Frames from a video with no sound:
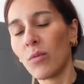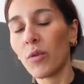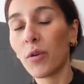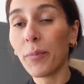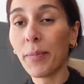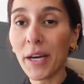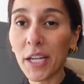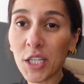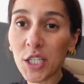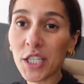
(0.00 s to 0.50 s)
We
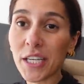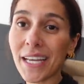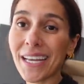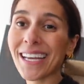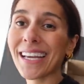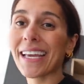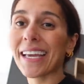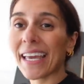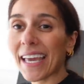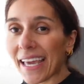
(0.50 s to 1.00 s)
were
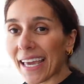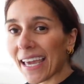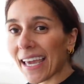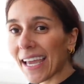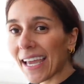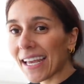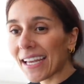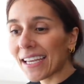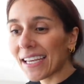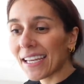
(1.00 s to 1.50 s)
punching,
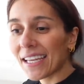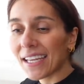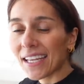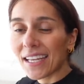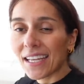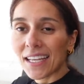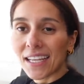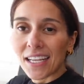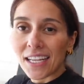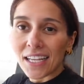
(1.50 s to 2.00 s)
kicking,
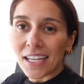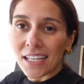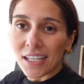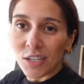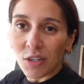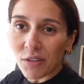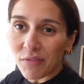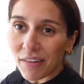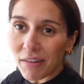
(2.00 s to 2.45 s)
not